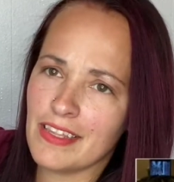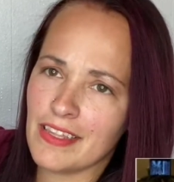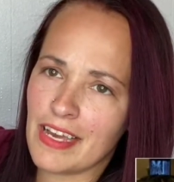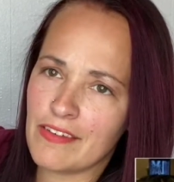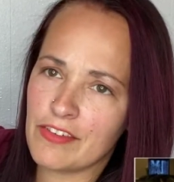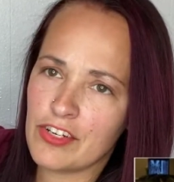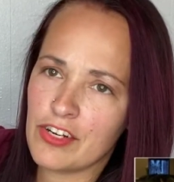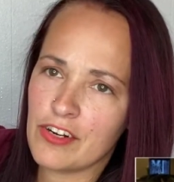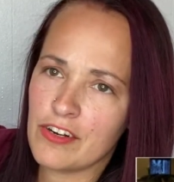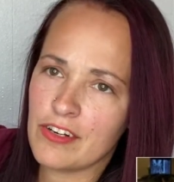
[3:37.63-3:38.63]

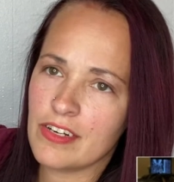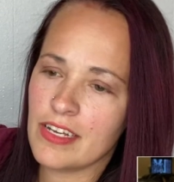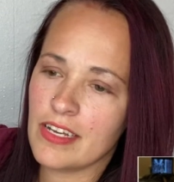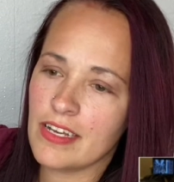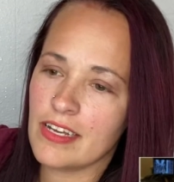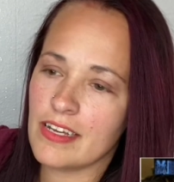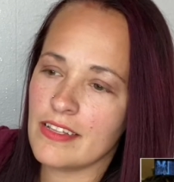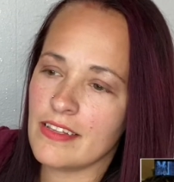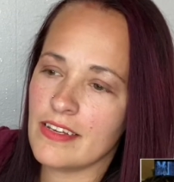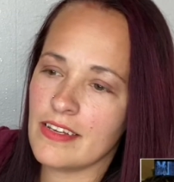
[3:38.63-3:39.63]
lavender,
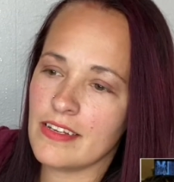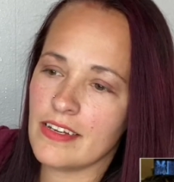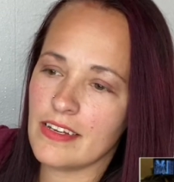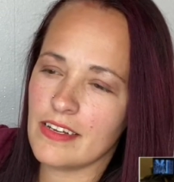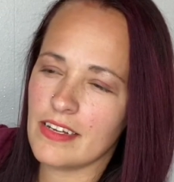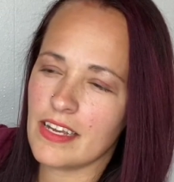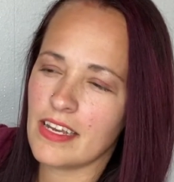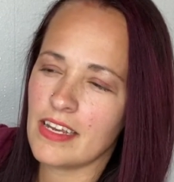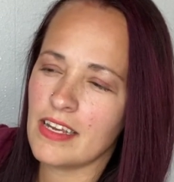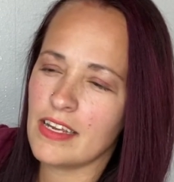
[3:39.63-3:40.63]
and then
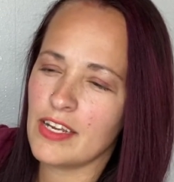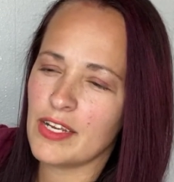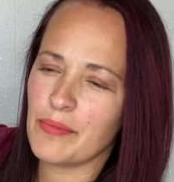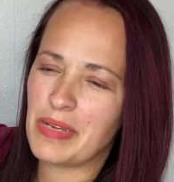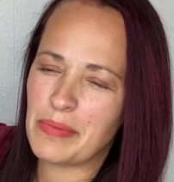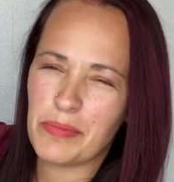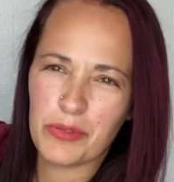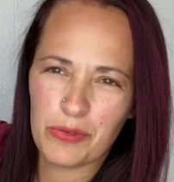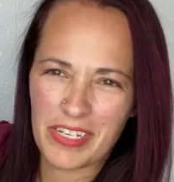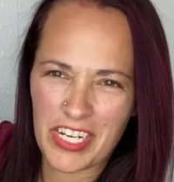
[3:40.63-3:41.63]
a baby
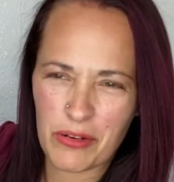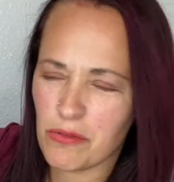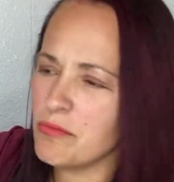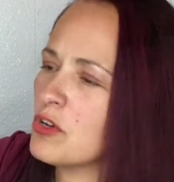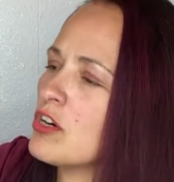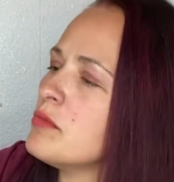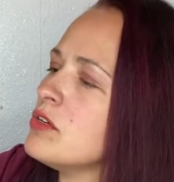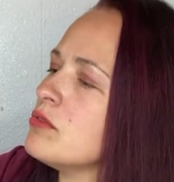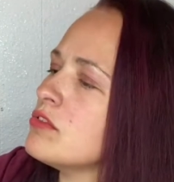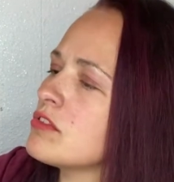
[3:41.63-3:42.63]
blue teal
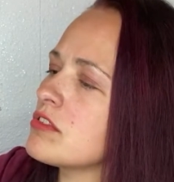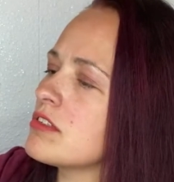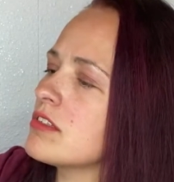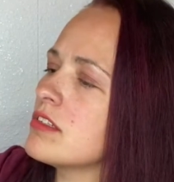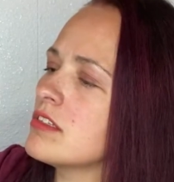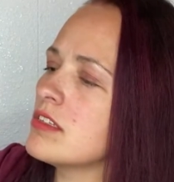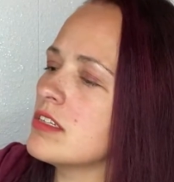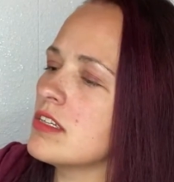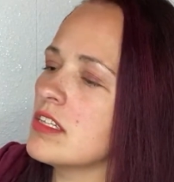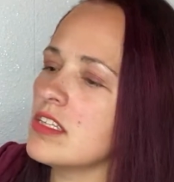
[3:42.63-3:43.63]
almost.
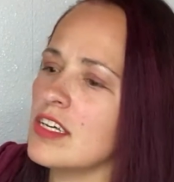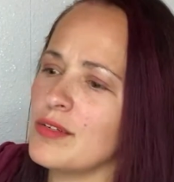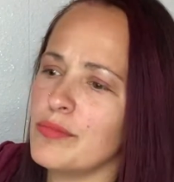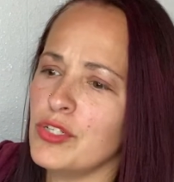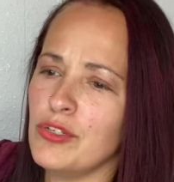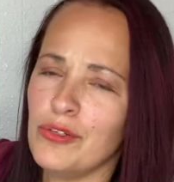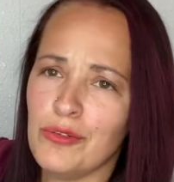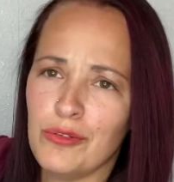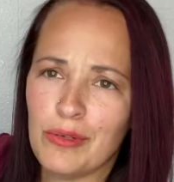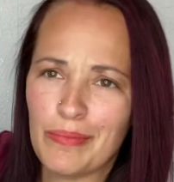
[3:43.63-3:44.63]
Light
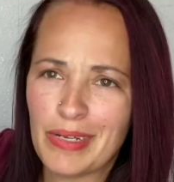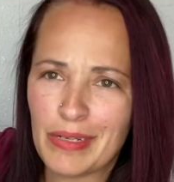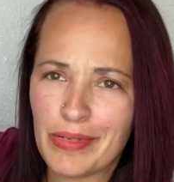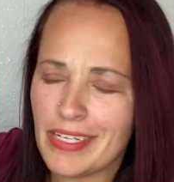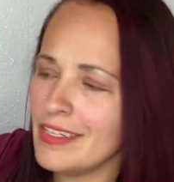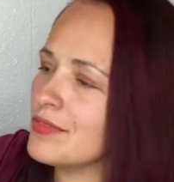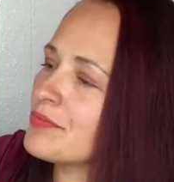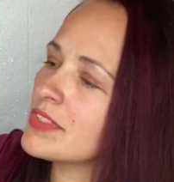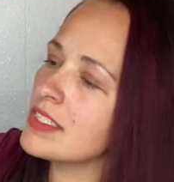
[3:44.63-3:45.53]
blue maybe.